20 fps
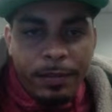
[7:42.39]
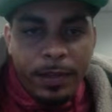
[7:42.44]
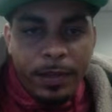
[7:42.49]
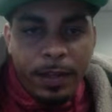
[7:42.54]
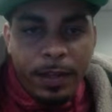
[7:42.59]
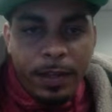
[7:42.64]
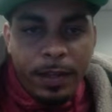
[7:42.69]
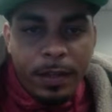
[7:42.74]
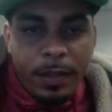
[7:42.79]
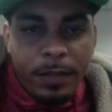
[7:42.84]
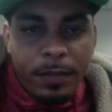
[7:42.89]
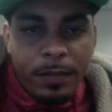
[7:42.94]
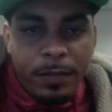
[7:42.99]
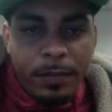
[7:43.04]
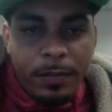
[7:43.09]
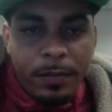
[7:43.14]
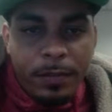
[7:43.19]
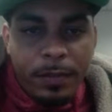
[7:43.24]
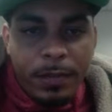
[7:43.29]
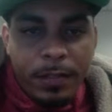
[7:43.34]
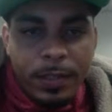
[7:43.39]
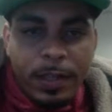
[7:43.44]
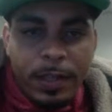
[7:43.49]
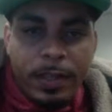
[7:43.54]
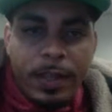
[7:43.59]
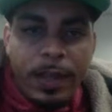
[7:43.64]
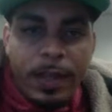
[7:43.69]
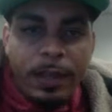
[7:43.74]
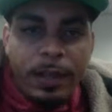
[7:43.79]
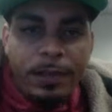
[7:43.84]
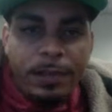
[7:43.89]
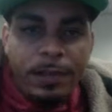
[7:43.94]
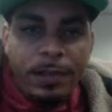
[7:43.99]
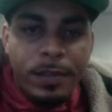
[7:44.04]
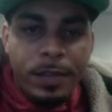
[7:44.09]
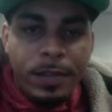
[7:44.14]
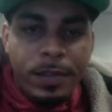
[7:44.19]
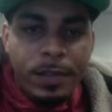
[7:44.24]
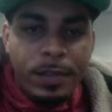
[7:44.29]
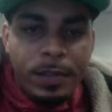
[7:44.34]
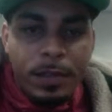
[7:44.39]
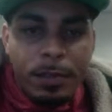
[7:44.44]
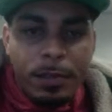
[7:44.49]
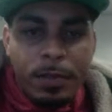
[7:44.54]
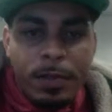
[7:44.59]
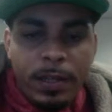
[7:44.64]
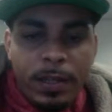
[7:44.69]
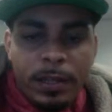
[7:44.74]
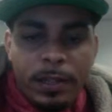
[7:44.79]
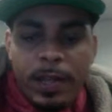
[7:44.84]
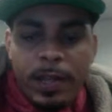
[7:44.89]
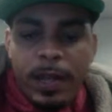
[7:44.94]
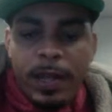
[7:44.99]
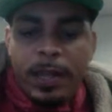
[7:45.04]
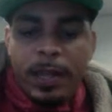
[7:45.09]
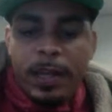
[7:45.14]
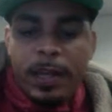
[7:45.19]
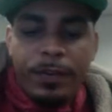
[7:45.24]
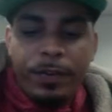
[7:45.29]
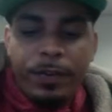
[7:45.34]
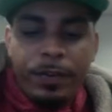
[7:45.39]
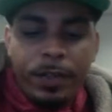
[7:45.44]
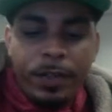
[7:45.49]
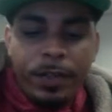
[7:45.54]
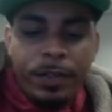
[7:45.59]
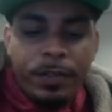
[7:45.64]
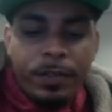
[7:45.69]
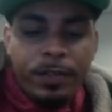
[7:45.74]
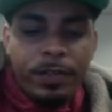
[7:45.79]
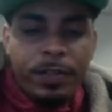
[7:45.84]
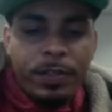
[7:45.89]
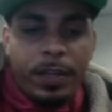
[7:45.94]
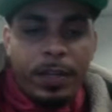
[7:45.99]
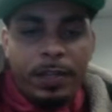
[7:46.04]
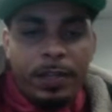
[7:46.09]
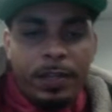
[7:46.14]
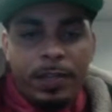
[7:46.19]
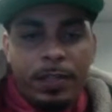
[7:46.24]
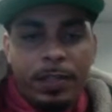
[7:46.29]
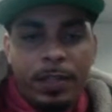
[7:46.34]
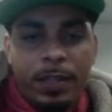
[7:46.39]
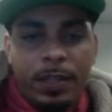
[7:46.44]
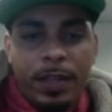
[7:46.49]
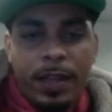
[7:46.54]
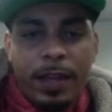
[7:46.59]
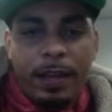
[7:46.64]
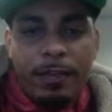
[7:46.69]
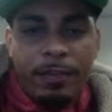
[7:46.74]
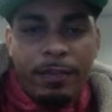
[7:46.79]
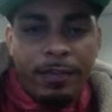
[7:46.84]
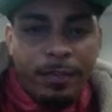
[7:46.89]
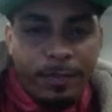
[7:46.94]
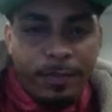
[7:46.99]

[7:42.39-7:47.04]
And just like that, double click to highlight everything, change it to life.